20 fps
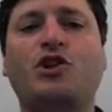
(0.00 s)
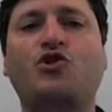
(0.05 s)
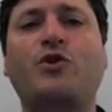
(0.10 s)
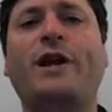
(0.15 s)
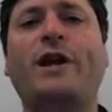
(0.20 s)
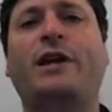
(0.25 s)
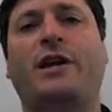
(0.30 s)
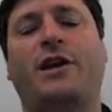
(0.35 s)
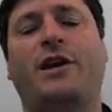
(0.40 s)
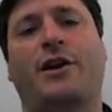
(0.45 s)

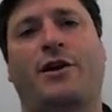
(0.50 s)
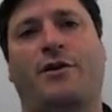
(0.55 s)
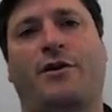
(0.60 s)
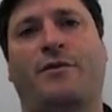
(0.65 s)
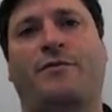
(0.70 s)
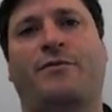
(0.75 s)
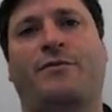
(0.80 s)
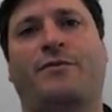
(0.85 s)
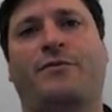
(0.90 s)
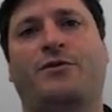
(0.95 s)
trick
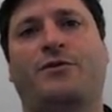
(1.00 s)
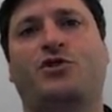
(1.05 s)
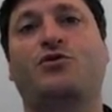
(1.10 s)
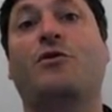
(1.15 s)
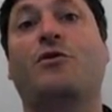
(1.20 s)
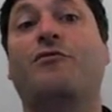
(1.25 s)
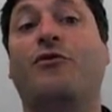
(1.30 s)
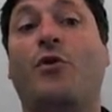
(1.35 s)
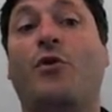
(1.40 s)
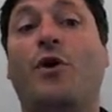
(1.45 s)
here
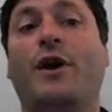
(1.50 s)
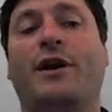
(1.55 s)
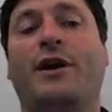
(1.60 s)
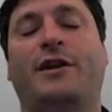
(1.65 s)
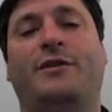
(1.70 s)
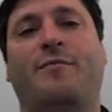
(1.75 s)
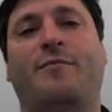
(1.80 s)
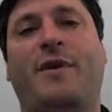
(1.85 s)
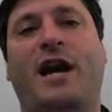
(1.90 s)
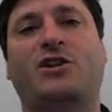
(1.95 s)
to
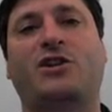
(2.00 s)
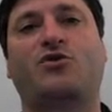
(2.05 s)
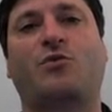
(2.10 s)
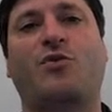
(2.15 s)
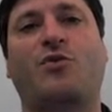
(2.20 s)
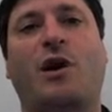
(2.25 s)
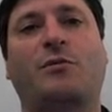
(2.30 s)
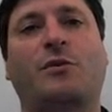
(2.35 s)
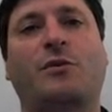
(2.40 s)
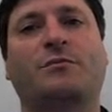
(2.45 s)
avoid password
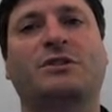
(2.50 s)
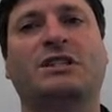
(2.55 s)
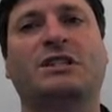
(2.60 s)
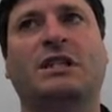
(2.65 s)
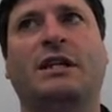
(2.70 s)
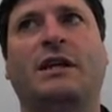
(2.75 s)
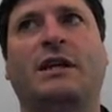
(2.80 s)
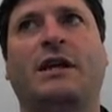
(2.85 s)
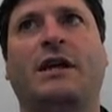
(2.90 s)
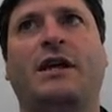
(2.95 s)
problems
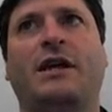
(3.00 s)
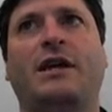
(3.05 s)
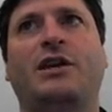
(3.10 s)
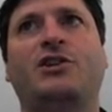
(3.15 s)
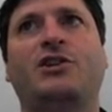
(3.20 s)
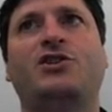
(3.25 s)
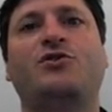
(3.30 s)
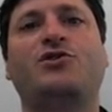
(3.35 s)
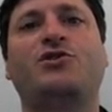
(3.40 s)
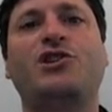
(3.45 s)

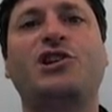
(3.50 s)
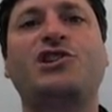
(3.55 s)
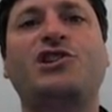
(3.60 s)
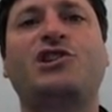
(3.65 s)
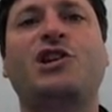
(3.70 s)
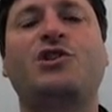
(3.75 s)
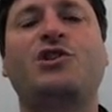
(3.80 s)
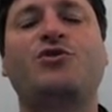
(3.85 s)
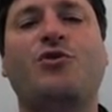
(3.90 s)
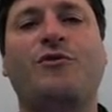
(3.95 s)
is you just
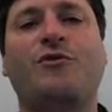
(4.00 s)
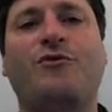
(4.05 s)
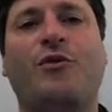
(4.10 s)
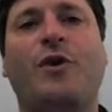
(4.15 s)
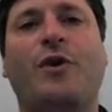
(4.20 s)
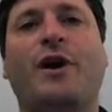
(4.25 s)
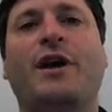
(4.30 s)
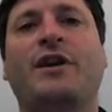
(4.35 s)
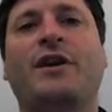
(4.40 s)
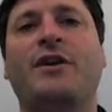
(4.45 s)
need to
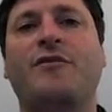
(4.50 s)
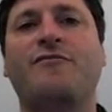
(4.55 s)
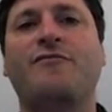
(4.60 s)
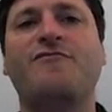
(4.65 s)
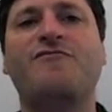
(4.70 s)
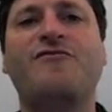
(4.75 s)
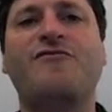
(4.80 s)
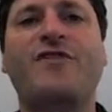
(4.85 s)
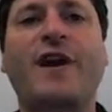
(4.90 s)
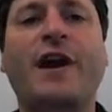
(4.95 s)
avoid
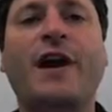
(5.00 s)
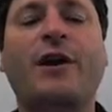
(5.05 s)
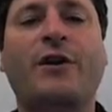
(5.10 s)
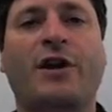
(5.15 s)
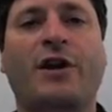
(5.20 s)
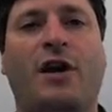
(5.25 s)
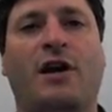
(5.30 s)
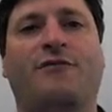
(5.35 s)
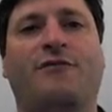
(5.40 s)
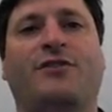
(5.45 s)

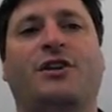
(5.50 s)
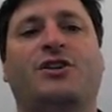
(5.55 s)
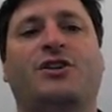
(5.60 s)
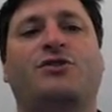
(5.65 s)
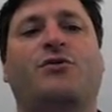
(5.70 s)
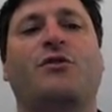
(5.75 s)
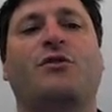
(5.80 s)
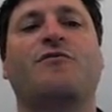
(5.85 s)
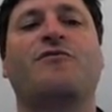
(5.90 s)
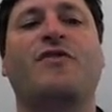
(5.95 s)
very
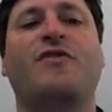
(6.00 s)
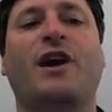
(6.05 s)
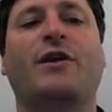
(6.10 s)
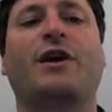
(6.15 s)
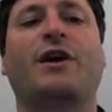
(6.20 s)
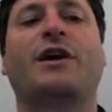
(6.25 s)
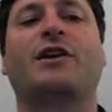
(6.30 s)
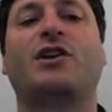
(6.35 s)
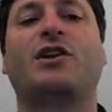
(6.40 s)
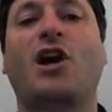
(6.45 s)
obvious or
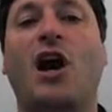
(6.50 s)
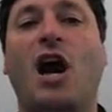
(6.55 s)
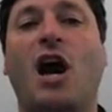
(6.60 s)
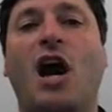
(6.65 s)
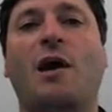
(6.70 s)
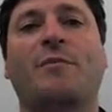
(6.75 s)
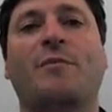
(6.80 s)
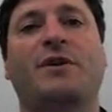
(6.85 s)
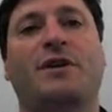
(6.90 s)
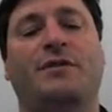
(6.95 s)
very
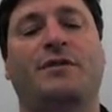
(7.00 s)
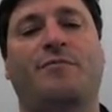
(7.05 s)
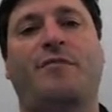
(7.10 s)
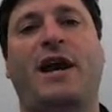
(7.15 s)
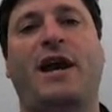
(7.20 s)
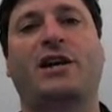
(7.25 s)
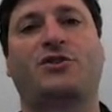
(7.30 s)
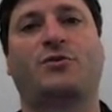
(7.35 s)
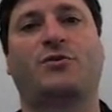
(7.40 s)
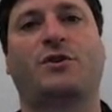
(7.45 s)
common
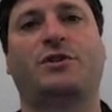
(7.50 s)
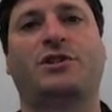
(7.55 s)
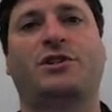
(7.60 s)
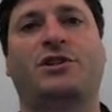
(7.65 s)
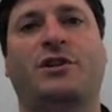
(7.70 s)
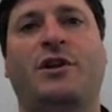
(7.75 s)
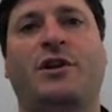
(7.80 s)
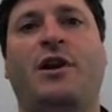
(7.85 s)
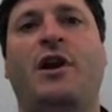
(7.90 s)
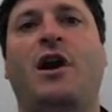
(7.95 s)
passwords.
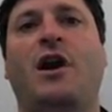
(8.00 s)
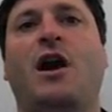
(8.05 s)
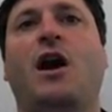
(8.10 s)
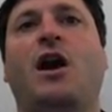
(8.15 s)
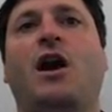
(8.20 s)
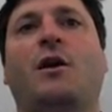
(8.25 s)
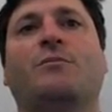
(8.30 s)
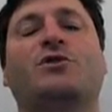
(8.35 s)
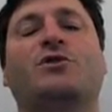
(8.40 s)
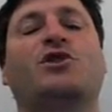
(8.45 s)

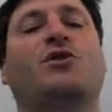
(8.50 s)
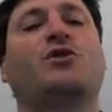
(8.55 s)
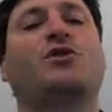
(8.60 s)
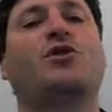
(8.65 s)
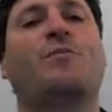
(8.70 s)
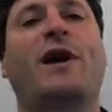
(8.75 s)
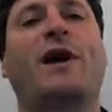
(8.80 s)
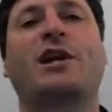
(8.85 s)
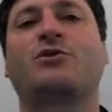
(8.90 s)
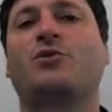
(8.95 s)
So
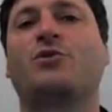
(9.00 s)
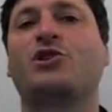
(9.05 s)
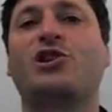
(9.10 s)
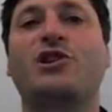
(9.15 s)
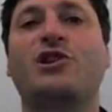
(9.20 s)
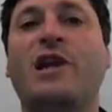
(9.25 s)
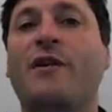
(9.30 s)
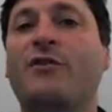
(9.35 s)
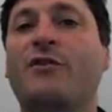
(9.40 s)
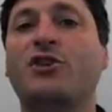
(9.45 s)
your password
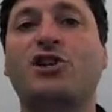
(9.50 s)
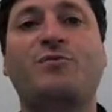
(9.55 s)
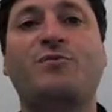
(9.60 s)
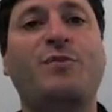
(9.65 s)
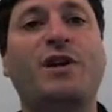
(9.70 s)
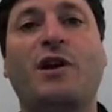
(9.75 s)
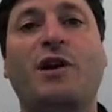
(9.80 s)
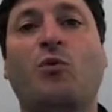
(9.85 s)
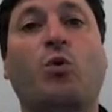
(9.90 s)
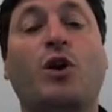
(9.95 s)
should never just
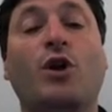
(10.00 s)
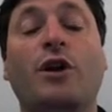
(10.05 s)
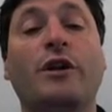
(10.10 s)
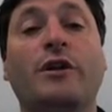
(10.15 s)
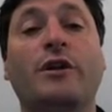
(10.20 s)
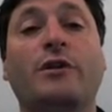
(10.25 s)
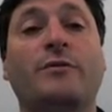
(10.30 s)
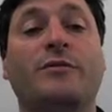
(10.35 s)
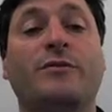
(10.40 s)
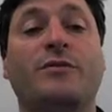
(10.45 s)
be a
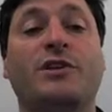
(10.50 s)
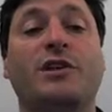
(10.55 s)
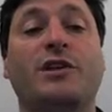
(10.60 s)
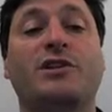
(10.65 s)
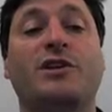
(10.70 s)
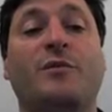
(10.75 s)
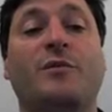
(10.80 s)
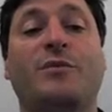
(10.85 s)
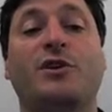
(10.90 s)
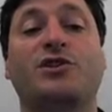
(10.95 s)
word
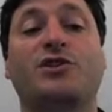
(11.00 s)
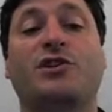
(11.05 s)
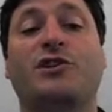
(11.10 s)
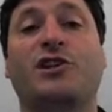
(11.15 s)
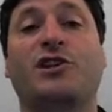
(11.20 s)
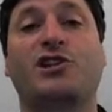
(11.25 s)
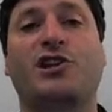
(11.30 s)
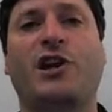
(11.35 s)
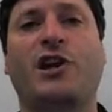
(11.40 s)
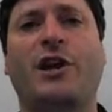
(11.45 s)
that appears in a
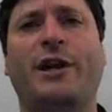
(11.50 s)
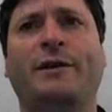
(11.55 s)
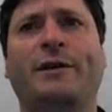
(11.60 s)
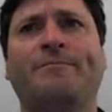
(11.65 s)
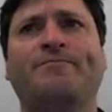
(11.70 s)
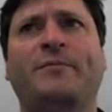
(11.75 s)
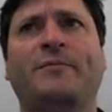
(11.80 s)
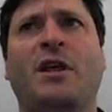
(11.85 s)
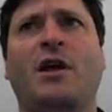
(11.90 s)
dictionary